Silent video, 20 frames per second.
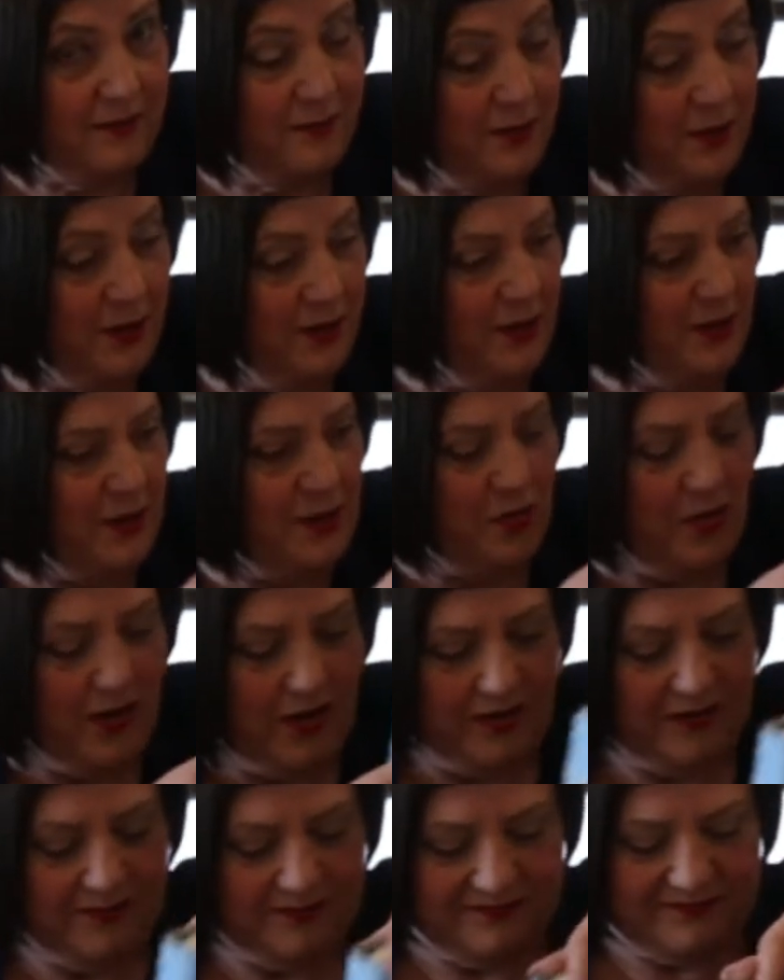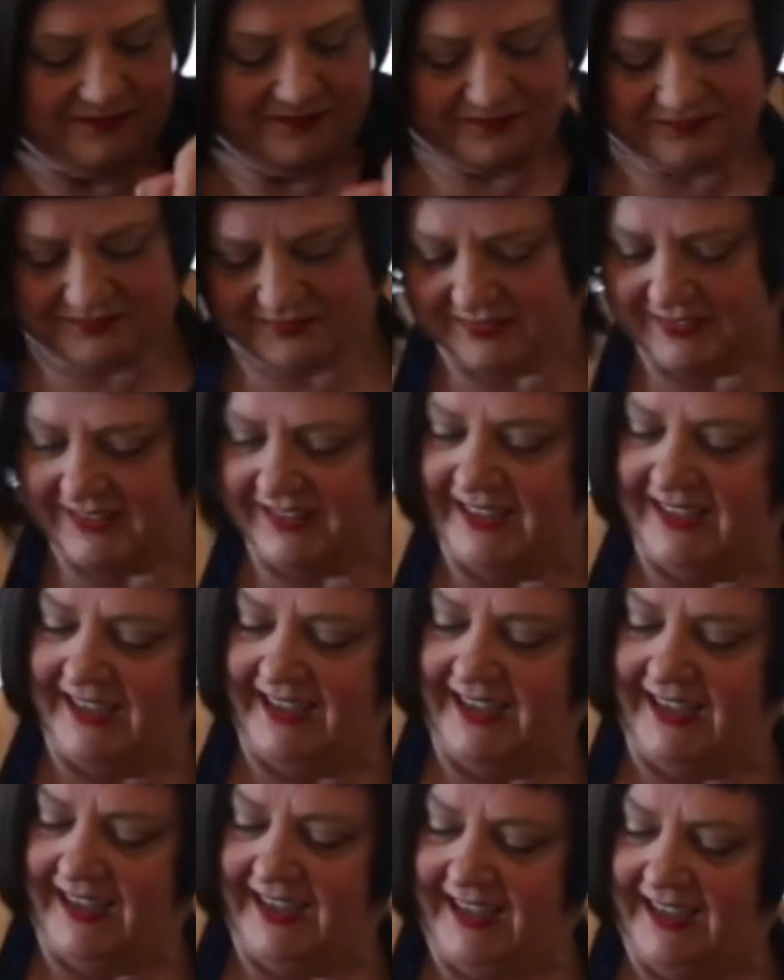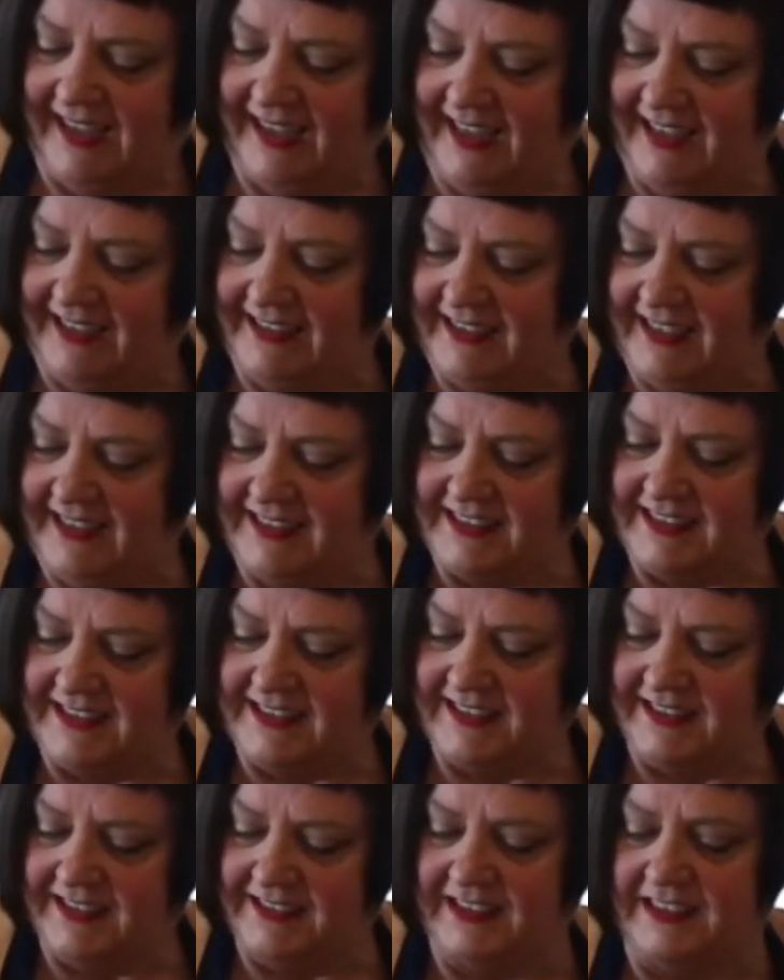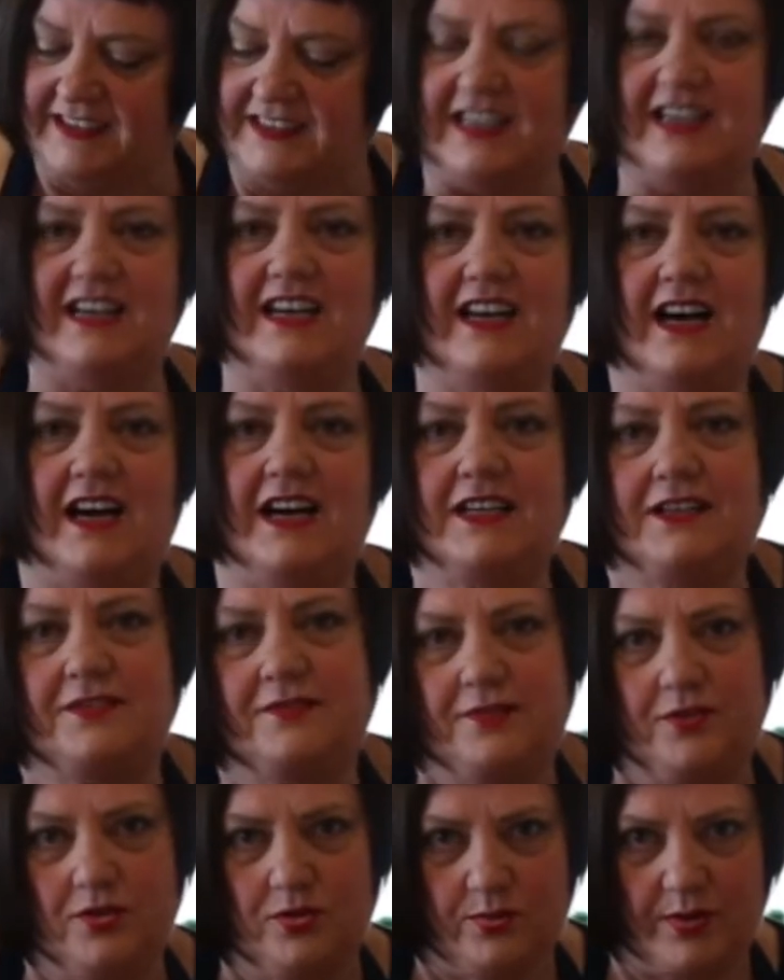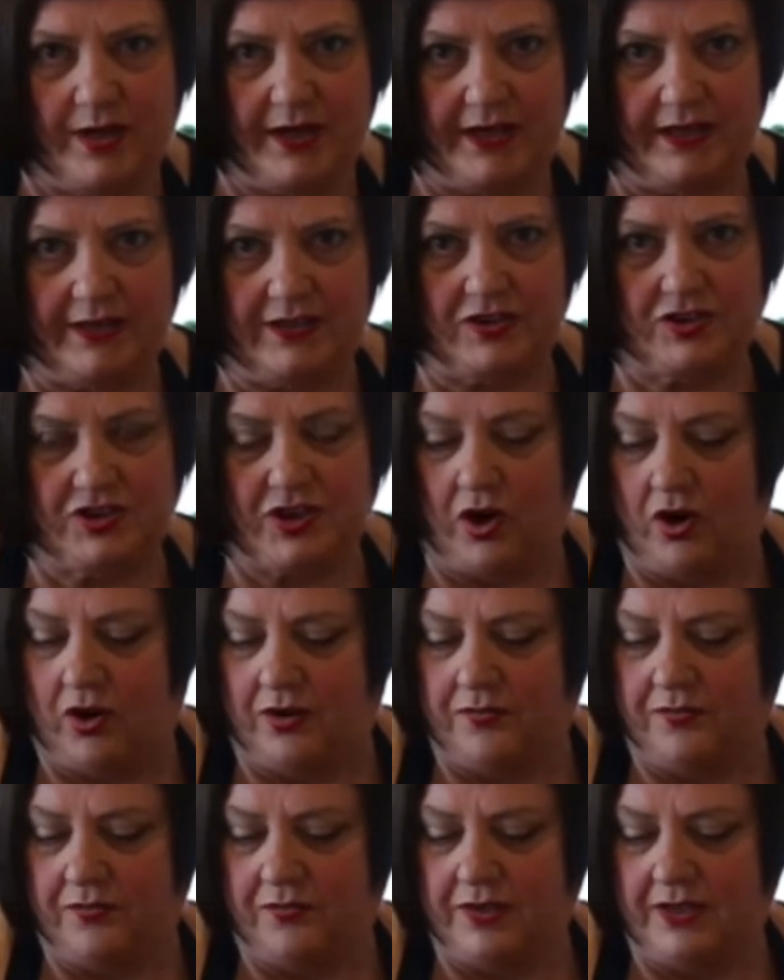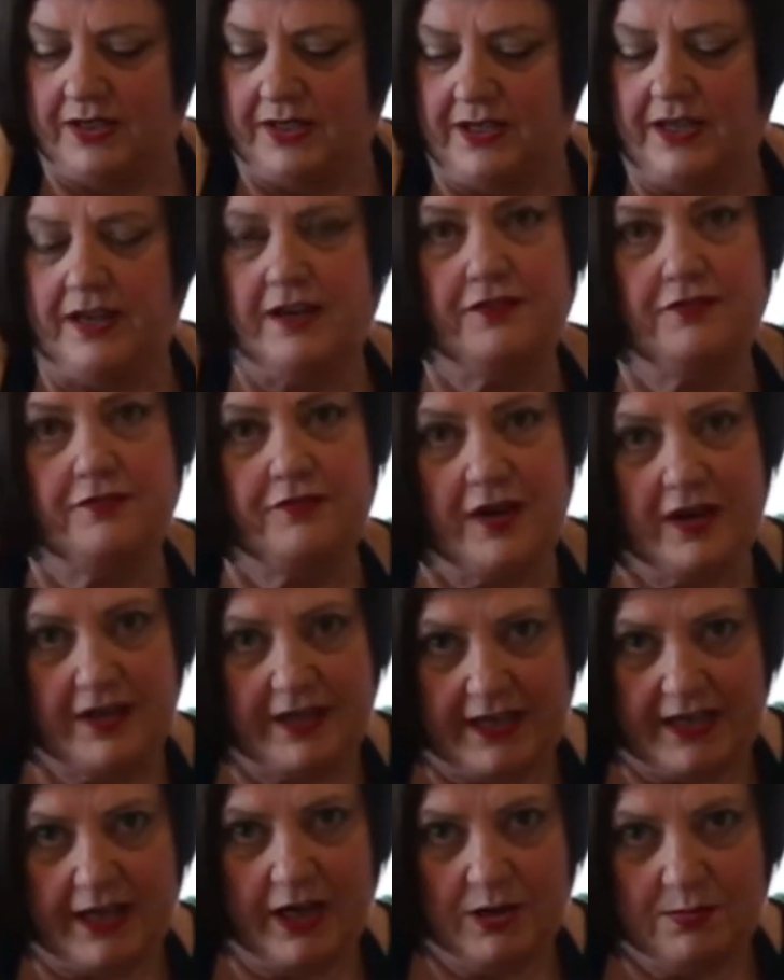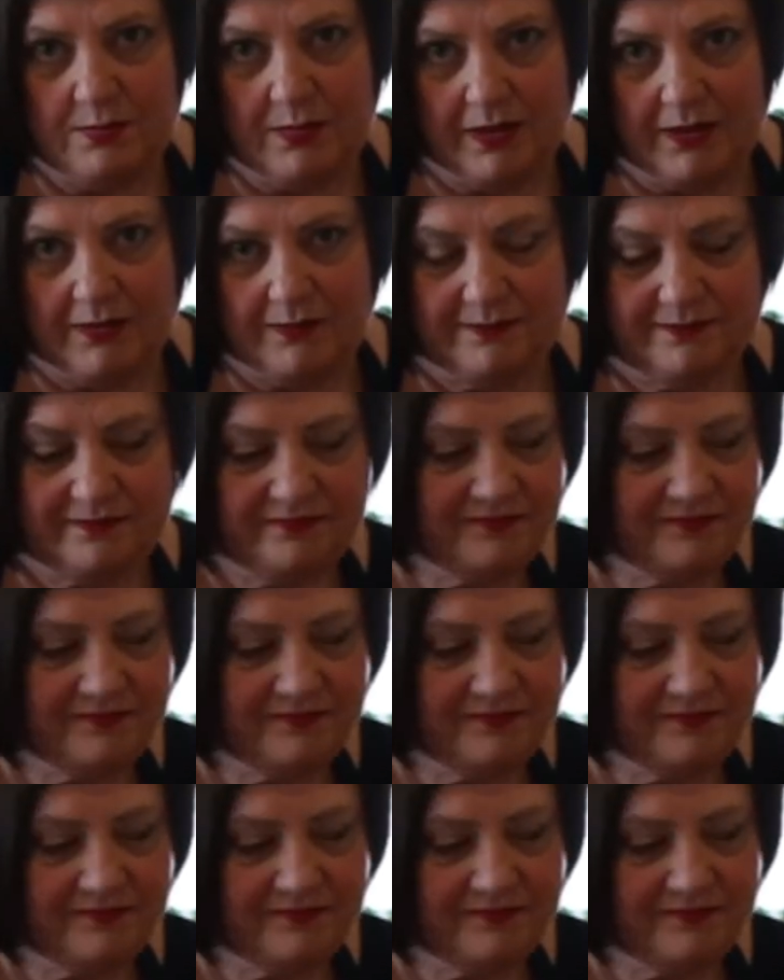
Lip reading: for you as well. And it's the delightful range of Funky Oma.